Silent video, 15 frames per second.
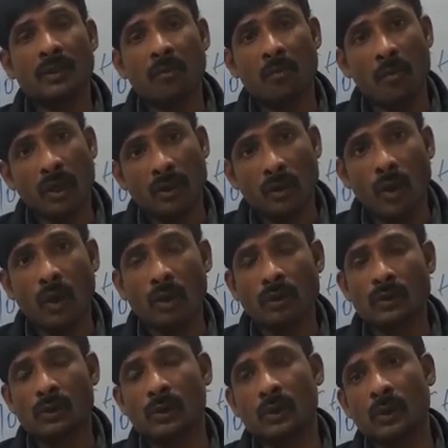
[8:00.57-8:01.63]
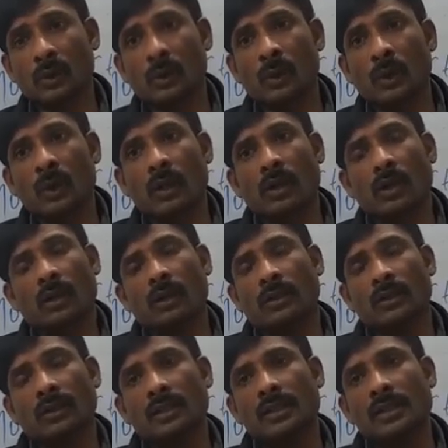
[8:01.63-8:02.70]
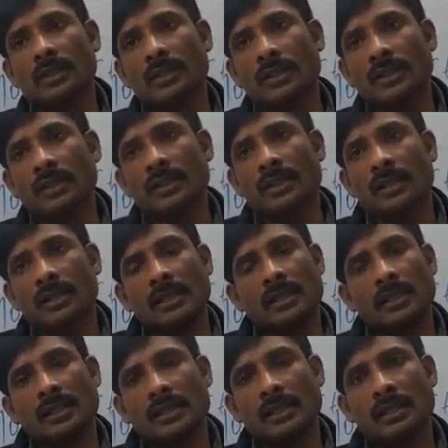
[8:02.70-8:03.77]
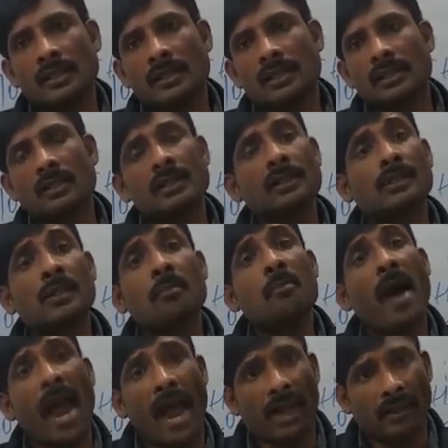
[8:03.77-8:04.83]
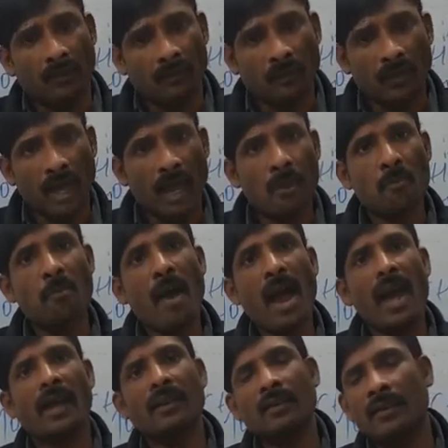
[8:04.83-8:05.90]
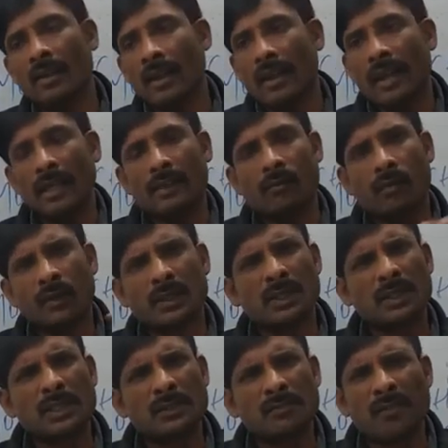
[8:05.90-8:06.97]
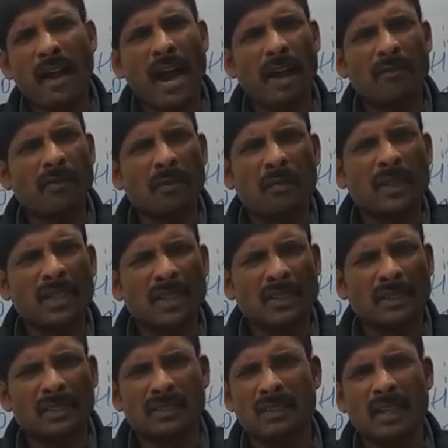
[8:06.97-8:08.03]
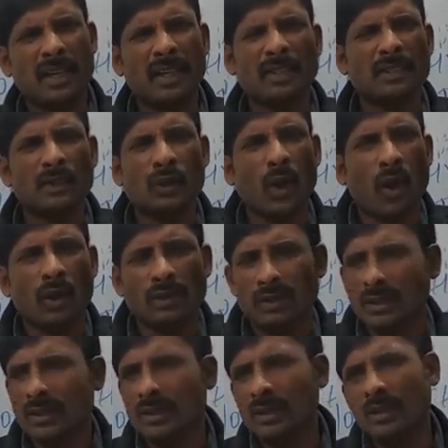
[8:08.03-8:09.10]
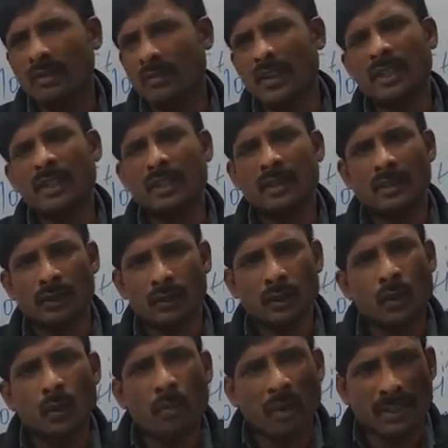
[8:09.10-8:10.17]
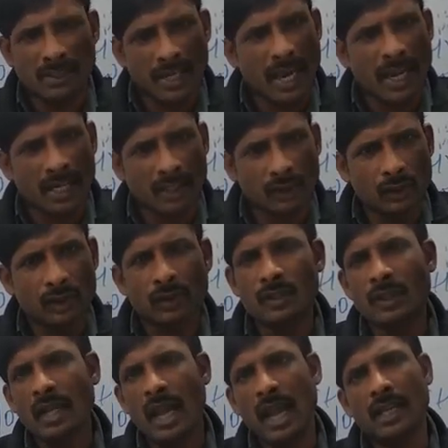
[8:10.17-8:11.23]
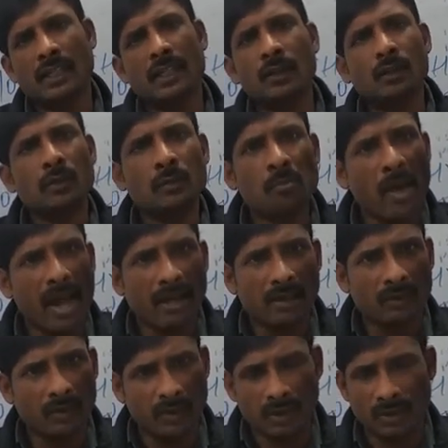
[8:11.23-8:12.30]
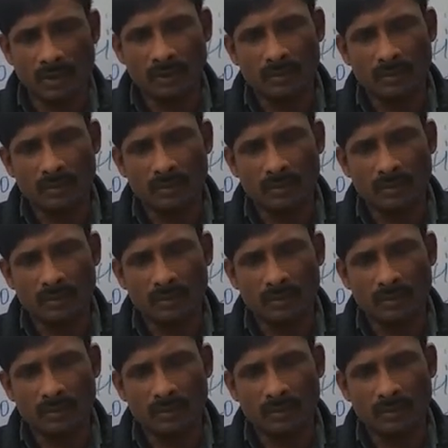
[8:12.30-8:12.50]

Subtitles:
but also he is a man, and man like 45 50 years, it's not very too much age, and he could marry with her,